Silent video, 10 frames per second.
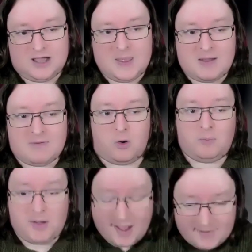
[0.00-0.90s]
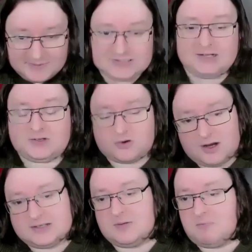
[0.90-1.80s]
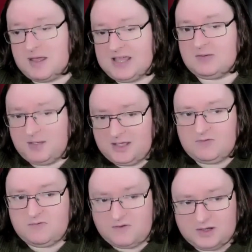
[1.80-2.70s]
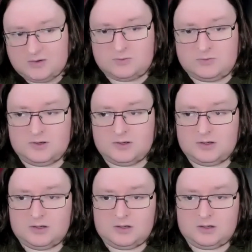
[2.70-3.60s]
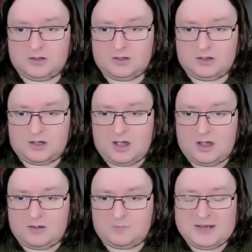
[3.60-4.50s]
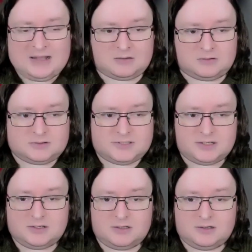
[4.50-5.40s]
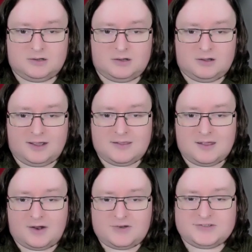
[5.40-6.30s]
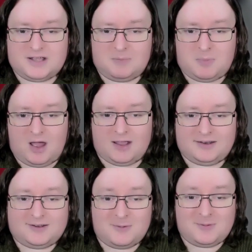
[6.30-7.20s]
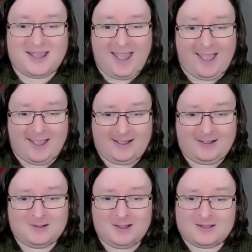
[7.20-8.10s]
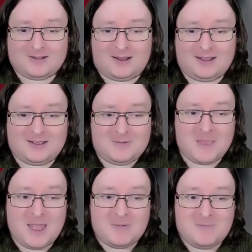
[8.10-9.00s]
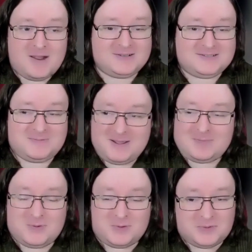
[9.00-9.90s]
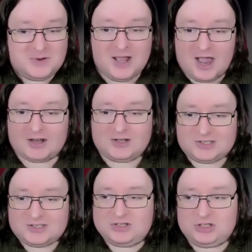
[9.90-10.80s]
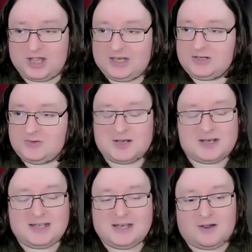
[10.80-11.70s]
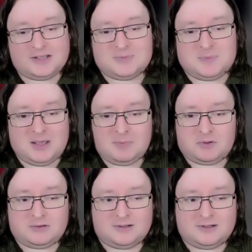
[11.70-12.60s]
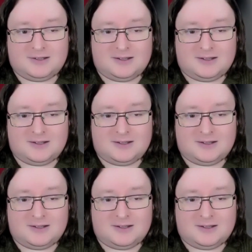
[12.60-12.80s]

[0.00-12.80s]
And they're on purposely trying to make me feel belittled. And then I just say bye and I don't care. Like, most people are just genuinely nice people